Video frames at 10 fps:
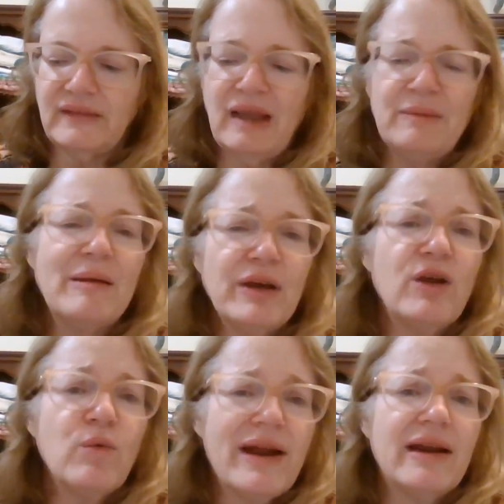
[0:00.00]
I mean, I'm
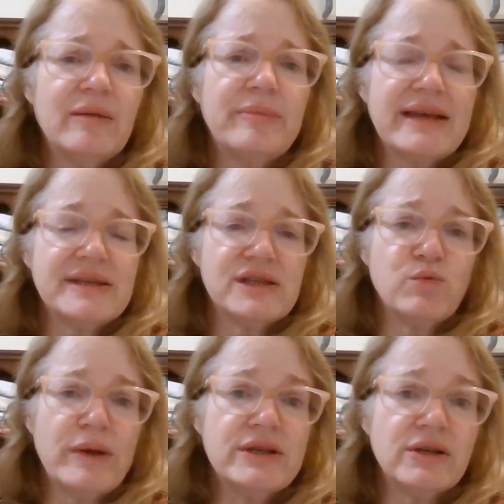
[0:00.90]
gonna wear it because
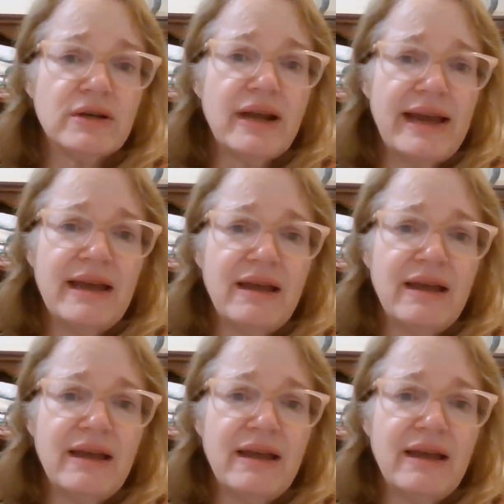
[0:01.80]
it's winter,